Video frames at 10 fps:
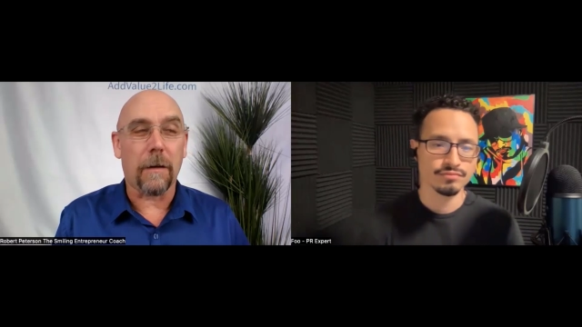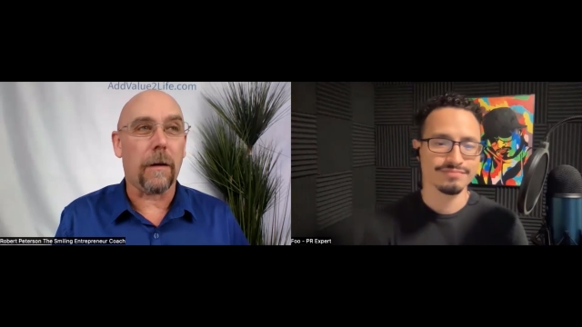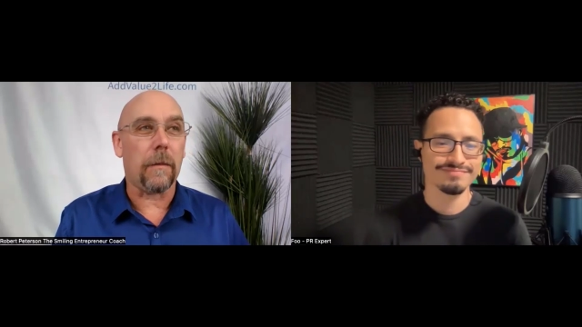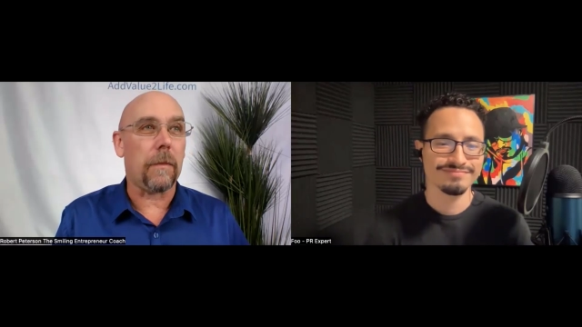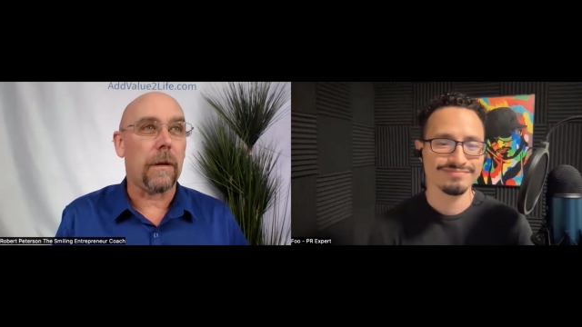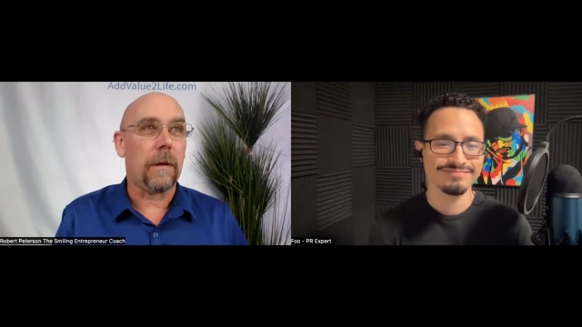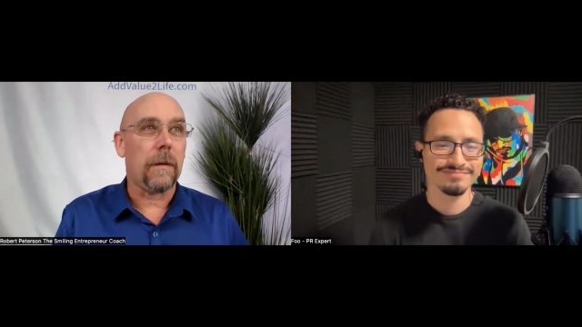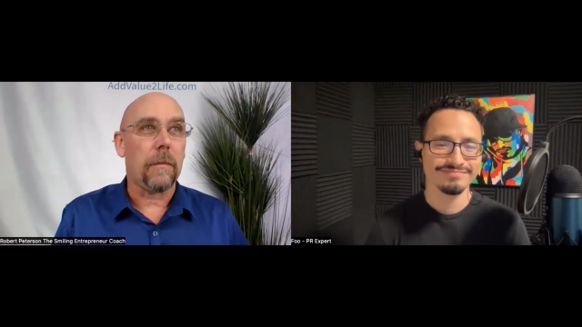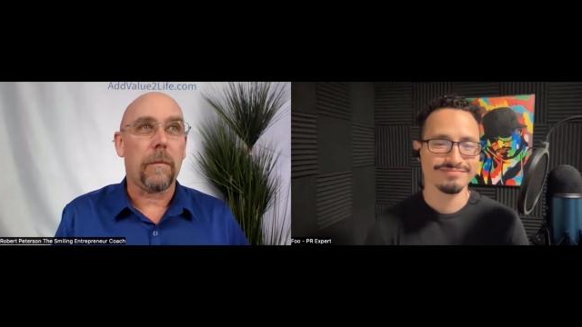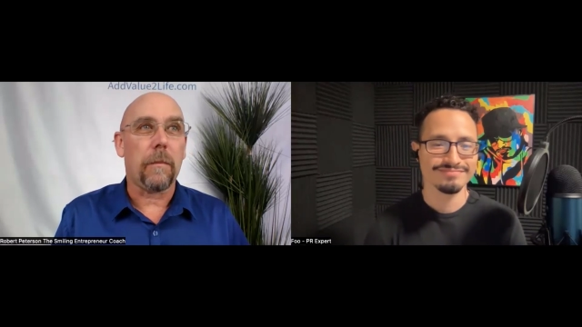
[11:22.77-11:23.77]
Speaker 1: Um,
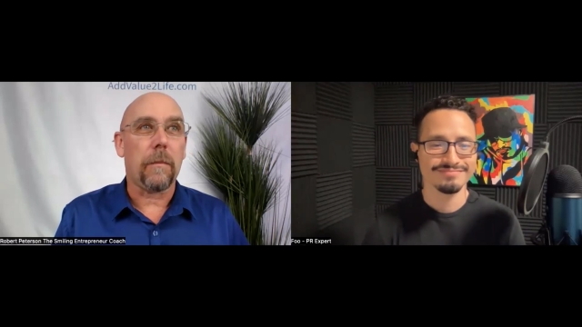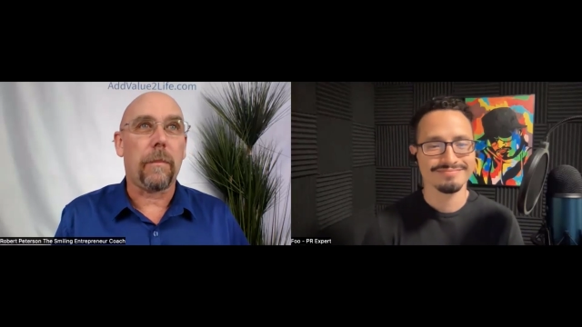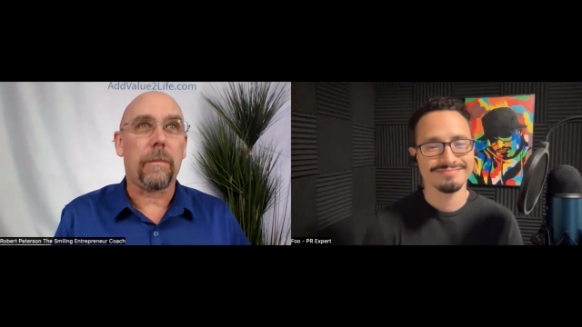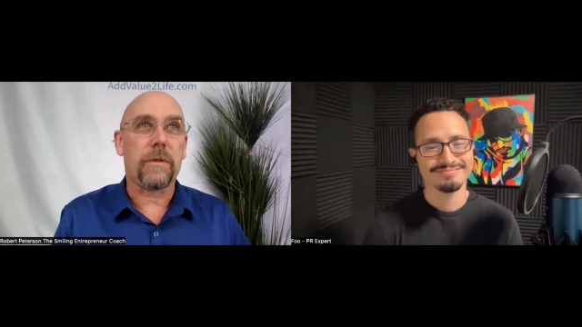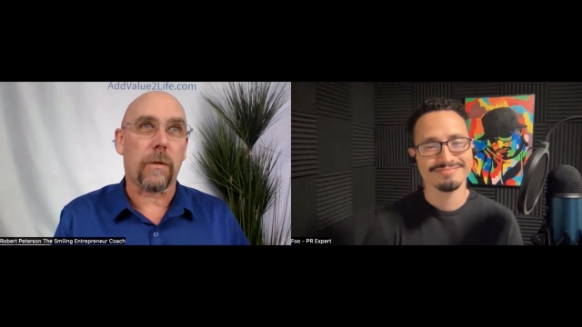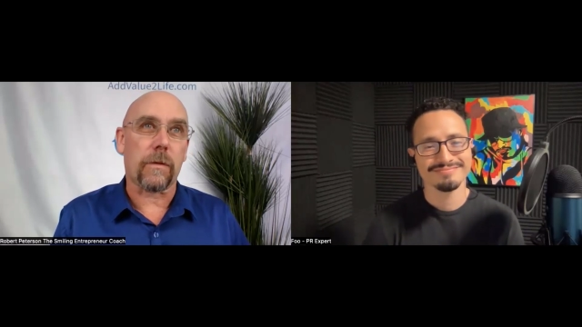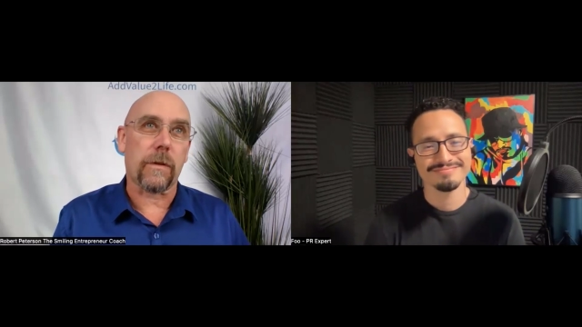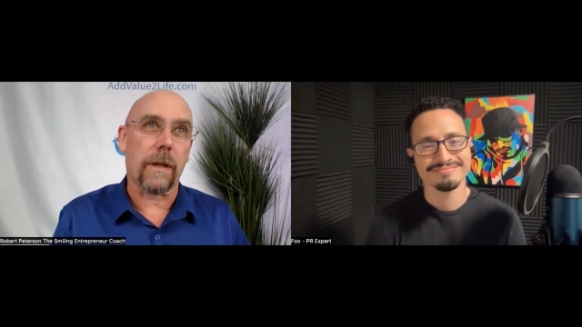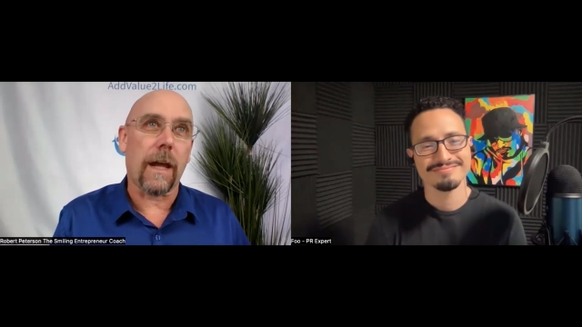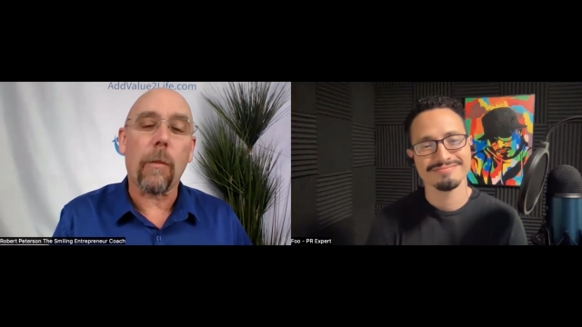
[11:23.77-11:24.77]
so, so the
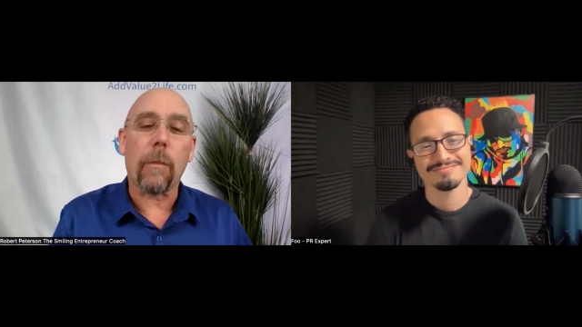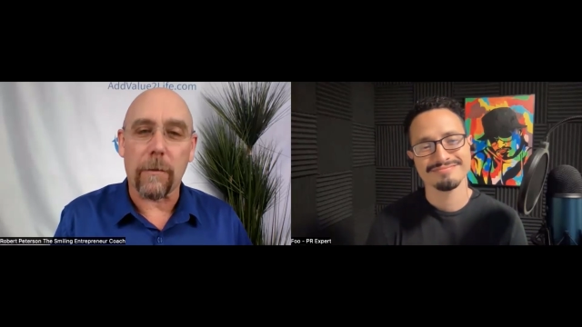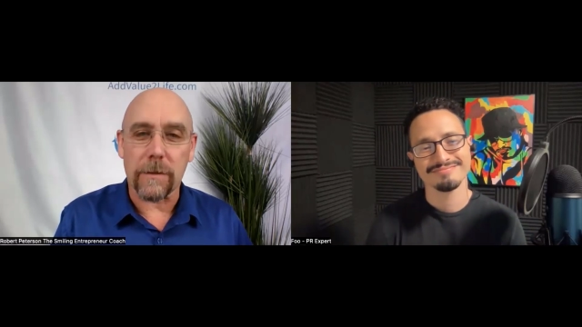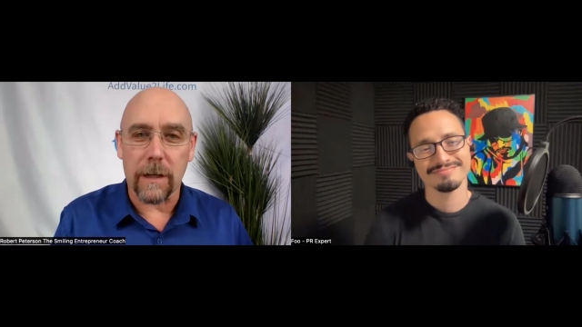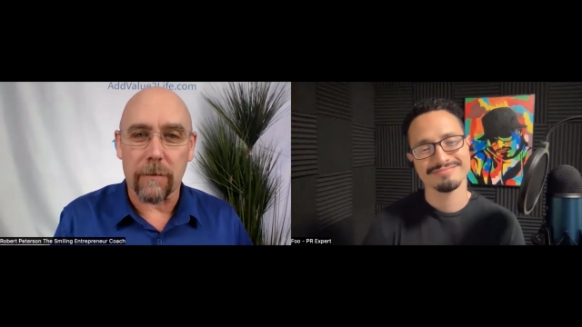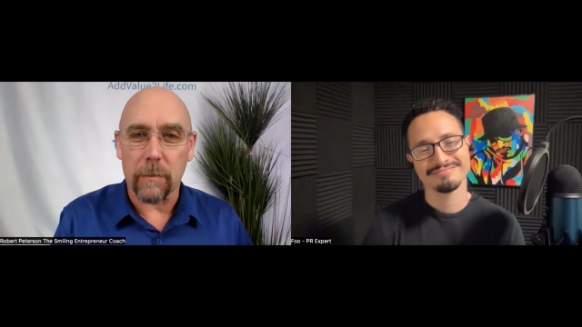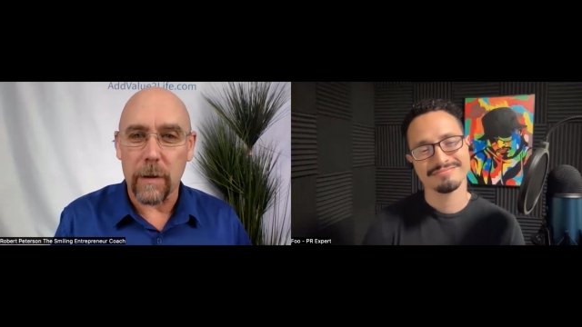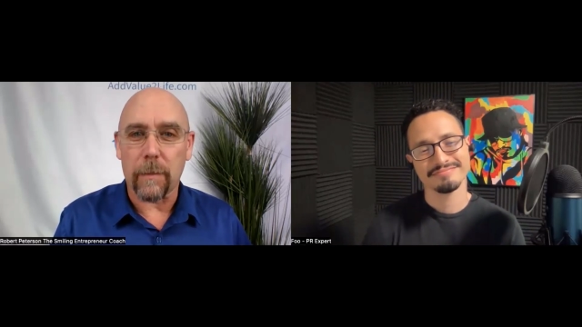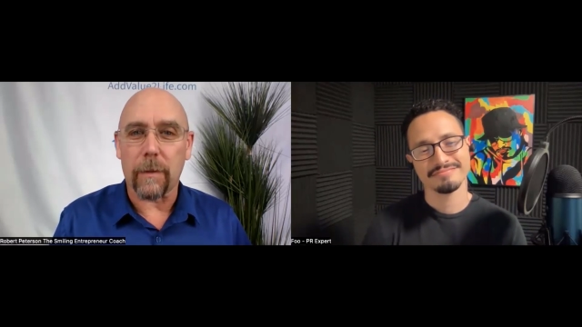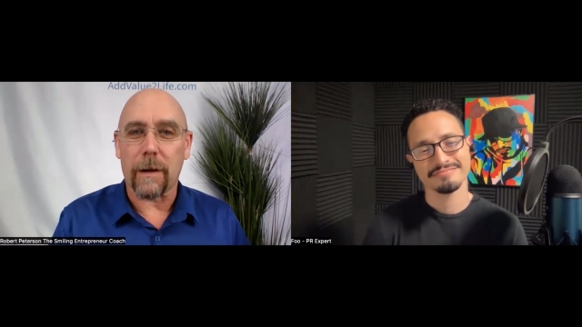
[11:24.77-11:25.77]
help I was giving
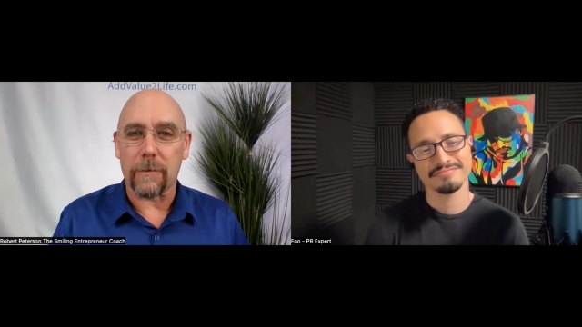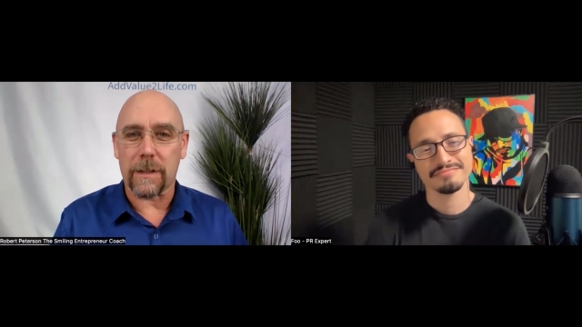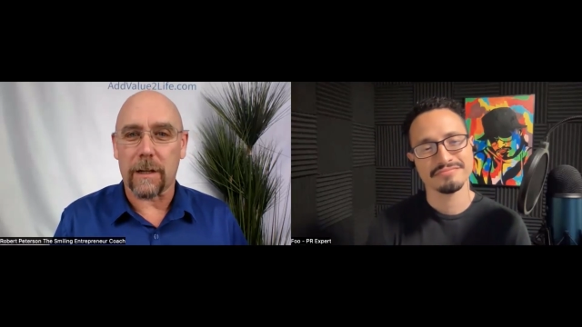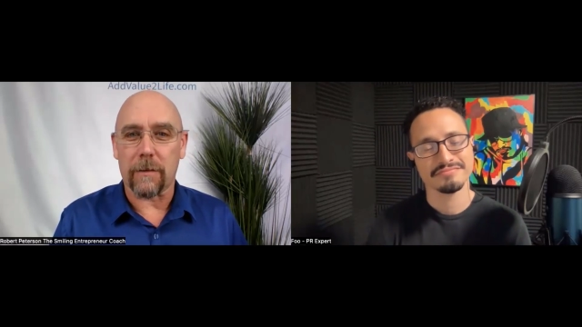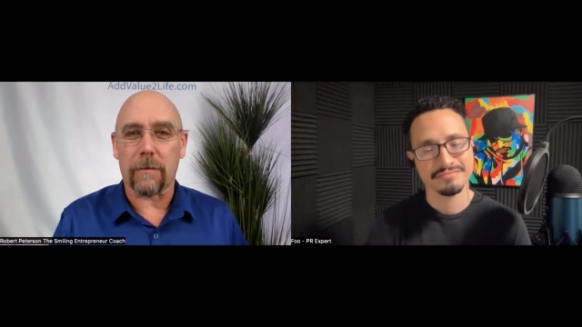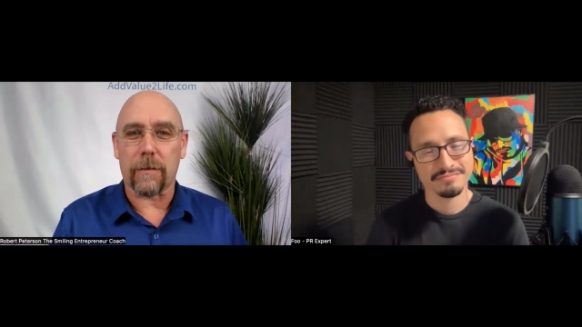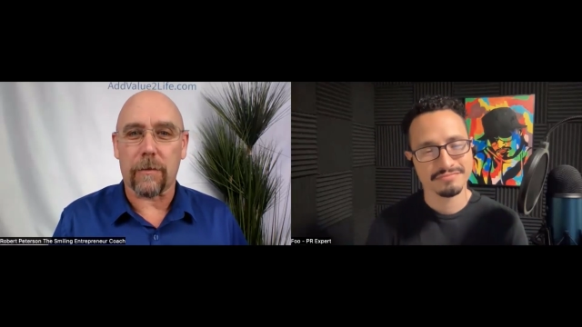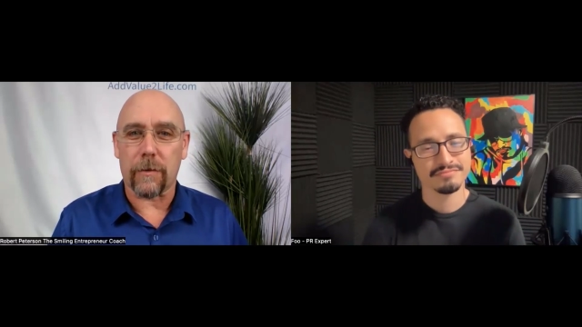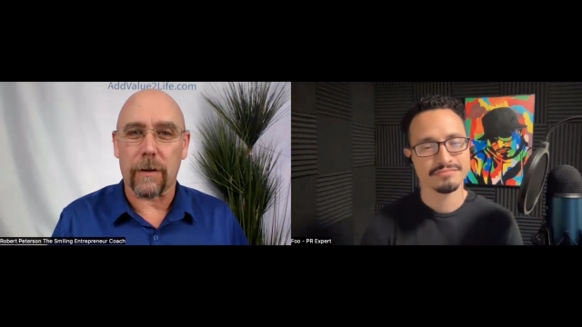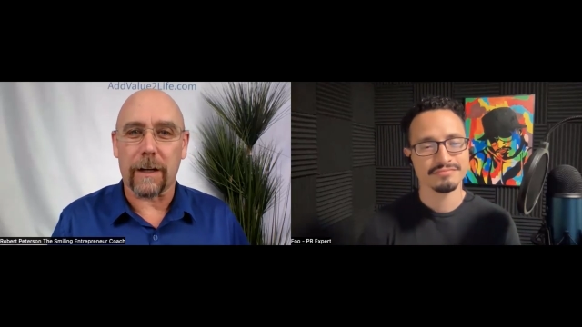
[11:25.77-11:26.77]
people, I was giving for
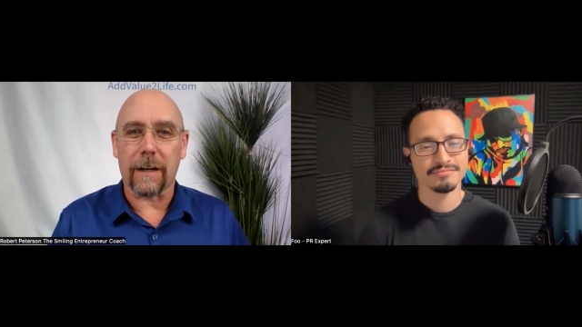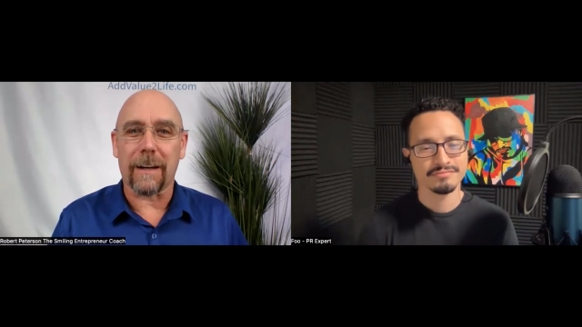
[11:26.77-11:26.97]
free.